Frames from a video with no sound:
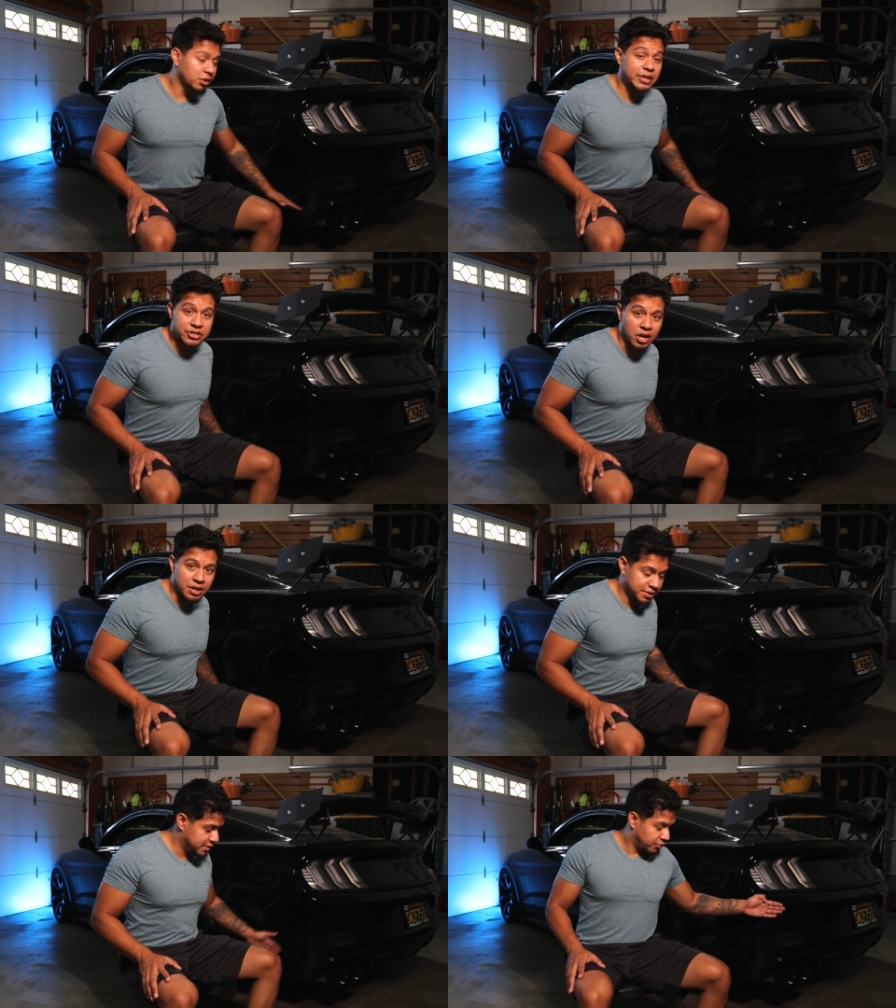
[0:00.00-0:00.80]
full
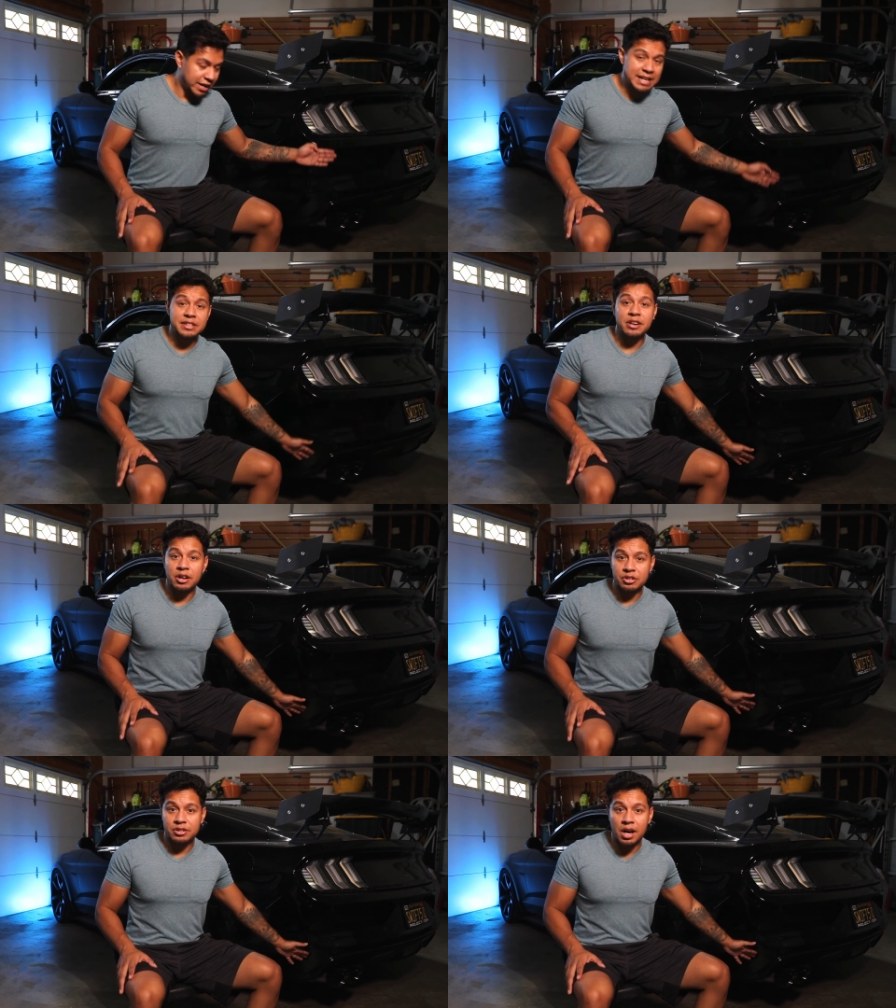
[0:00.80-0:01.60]
exhaust for
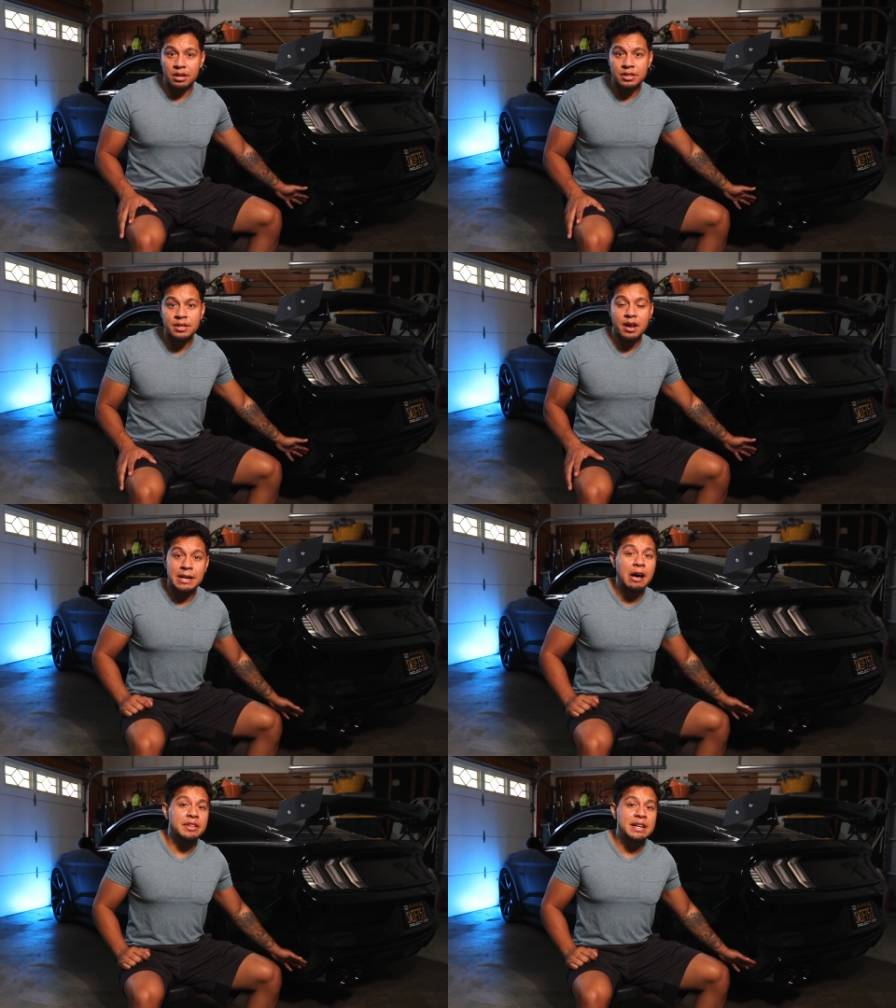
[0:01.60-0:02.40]
$1,800.
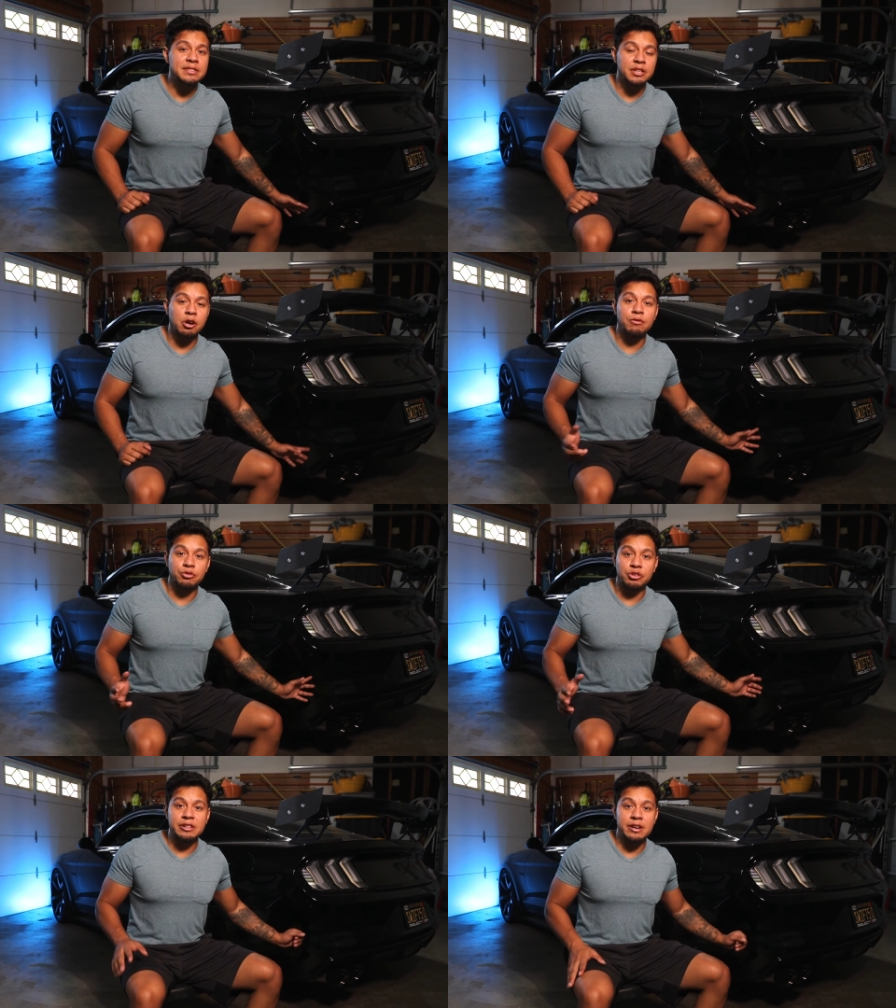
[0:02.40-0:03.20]
Nowadays, they go for
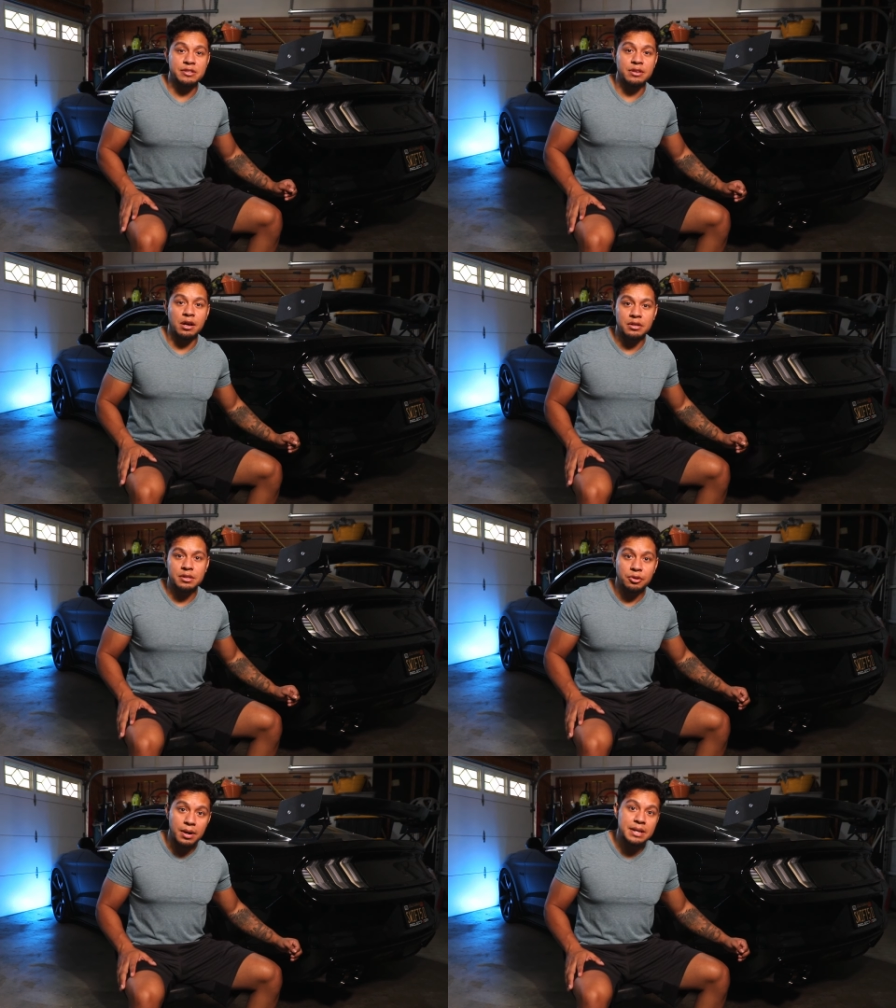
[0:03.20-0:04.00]

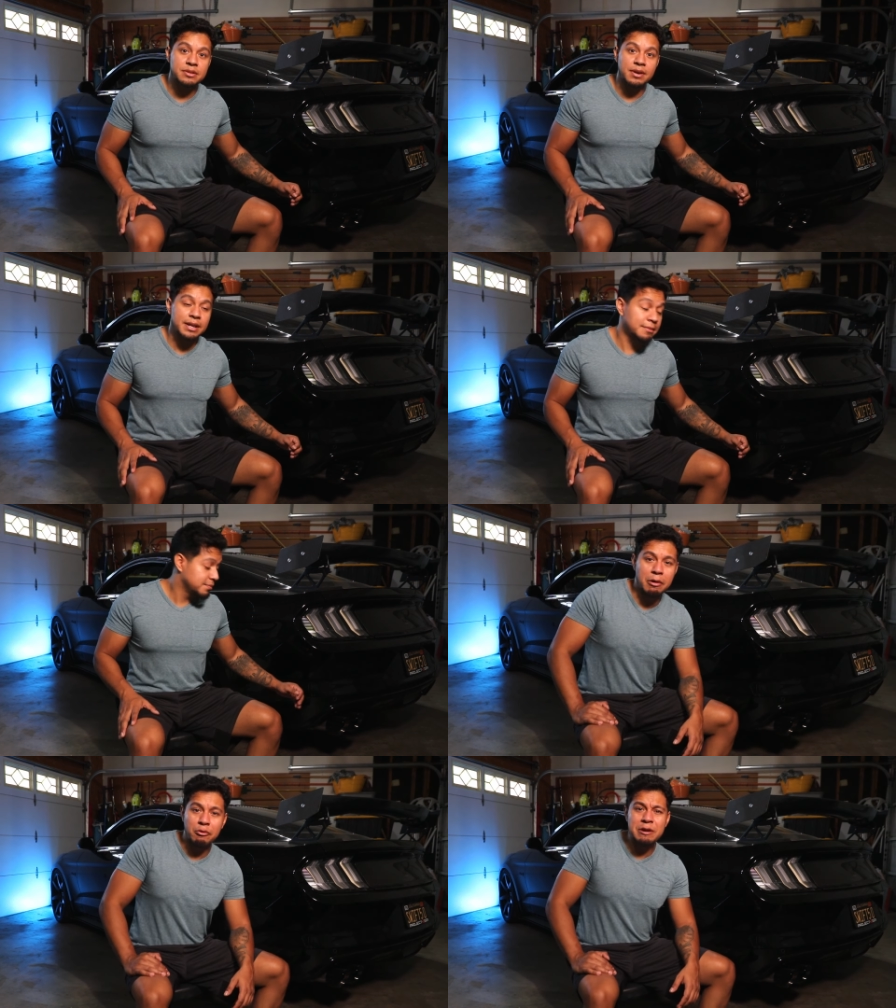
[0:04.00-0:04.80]
$3,000. Crazy, right?
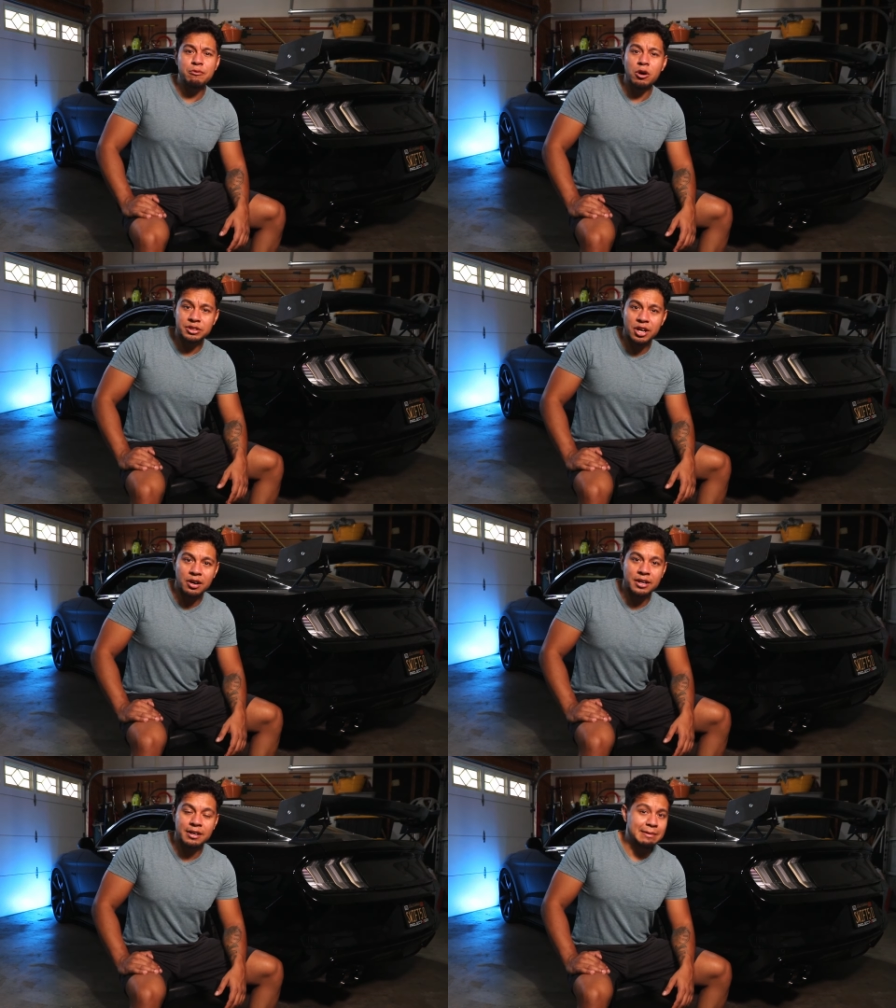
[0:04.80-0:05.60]
But we won't
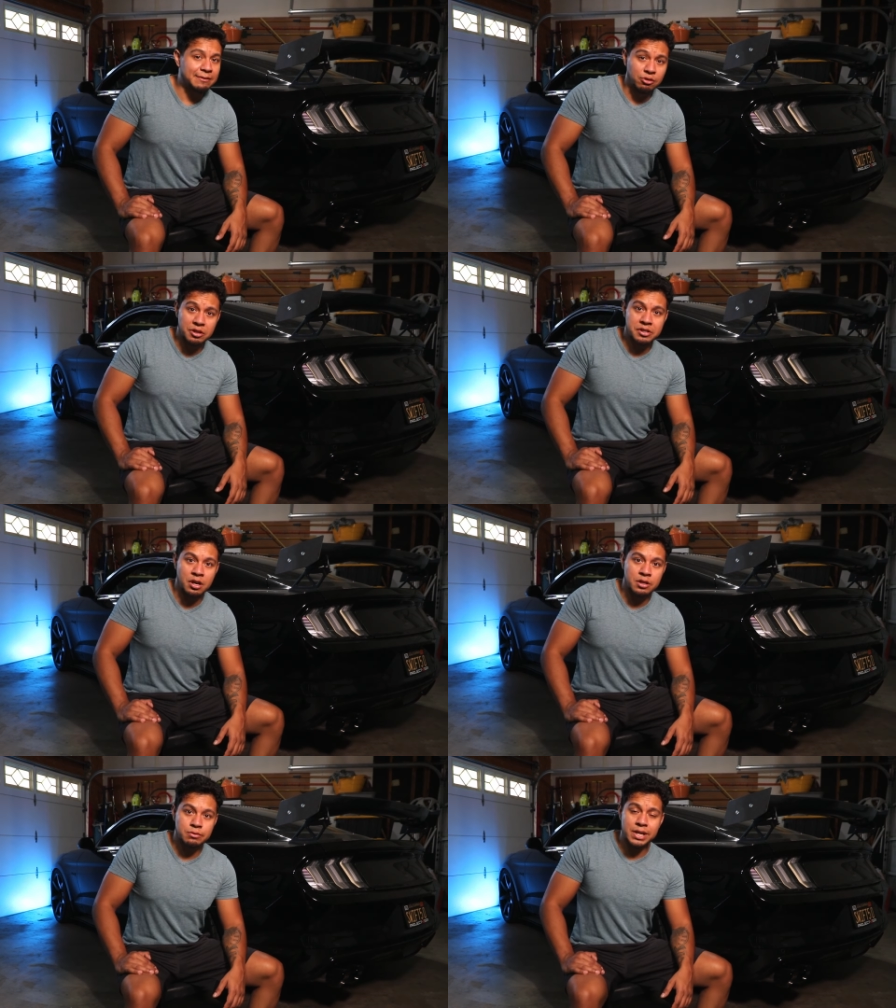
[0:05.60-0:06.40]
talk about full
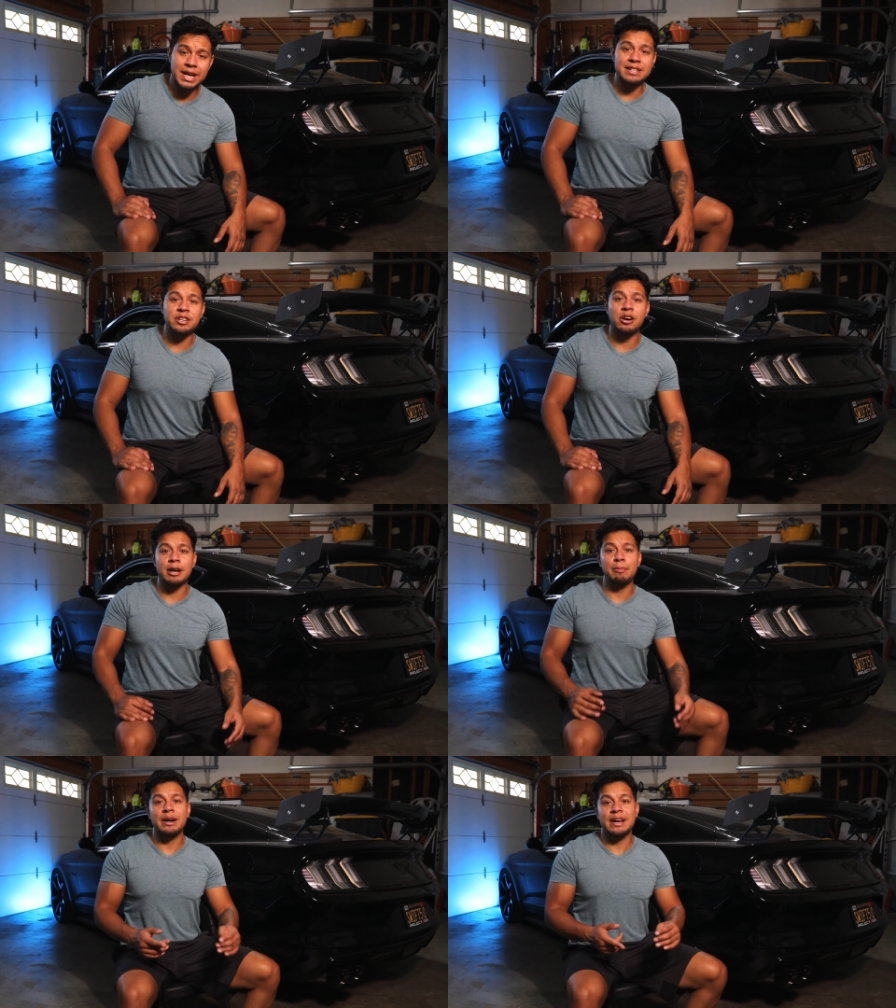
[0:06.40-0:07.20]
exhaust. We're gonna
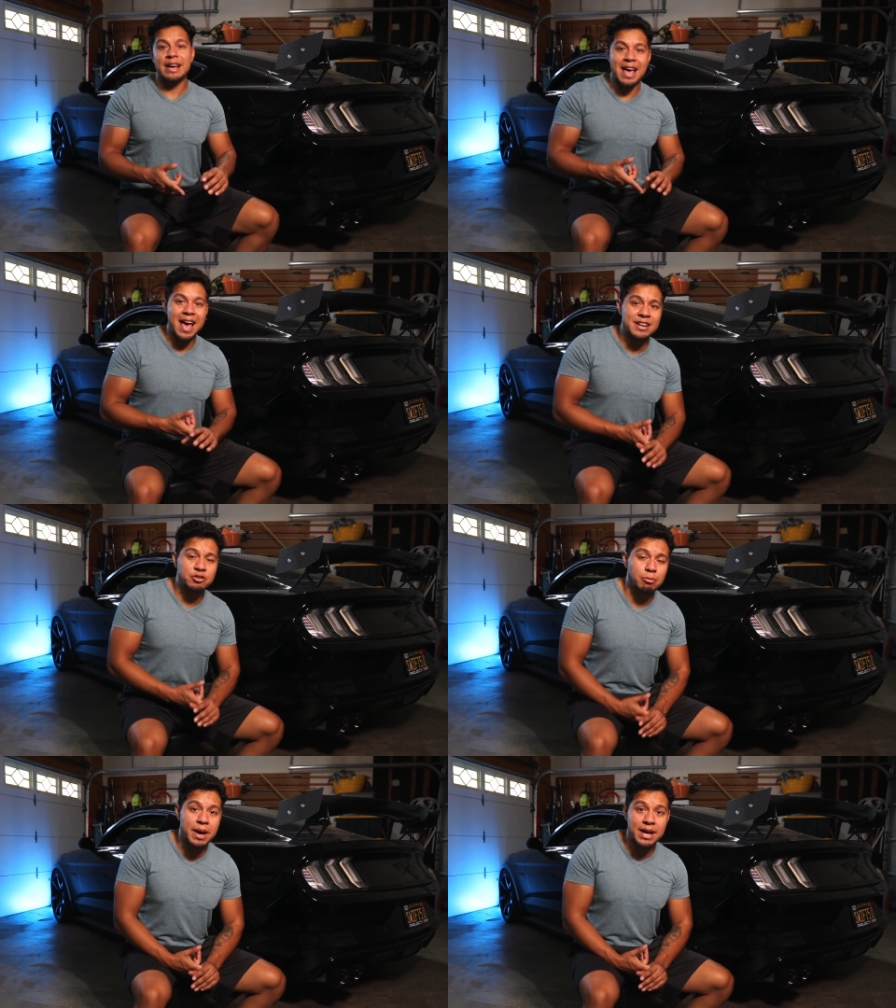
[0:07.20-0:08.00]
talk about
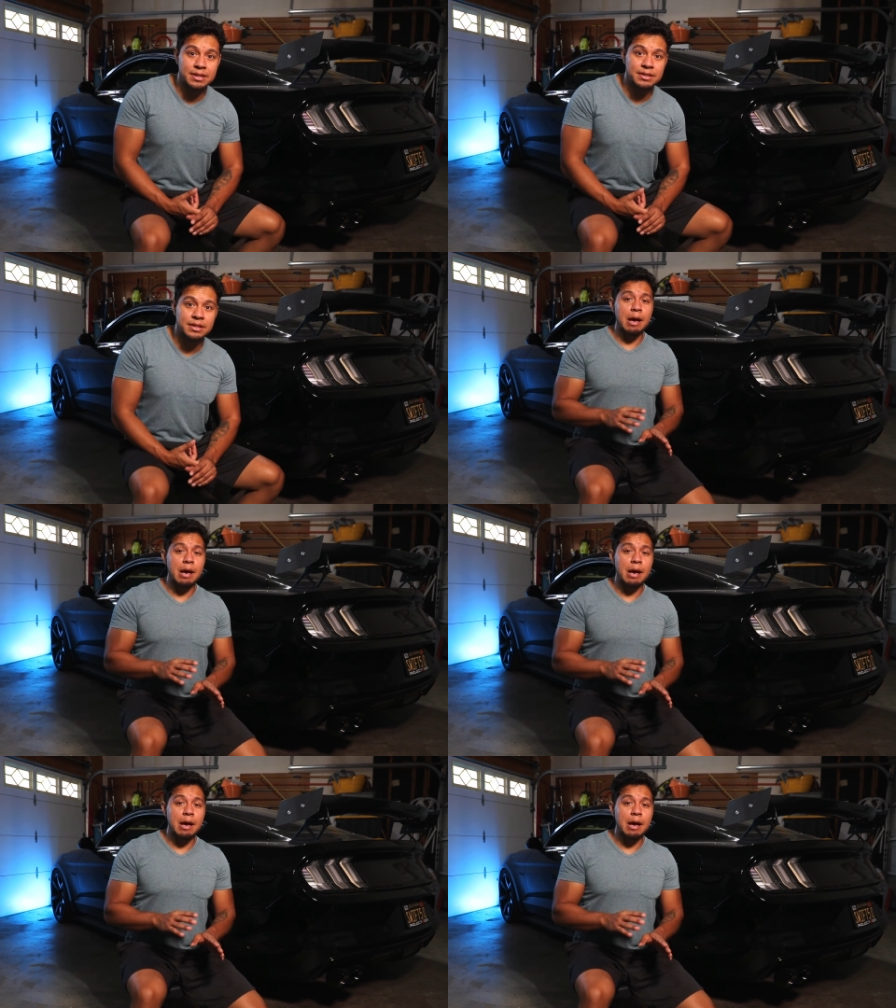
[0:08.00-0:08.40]
axle backs.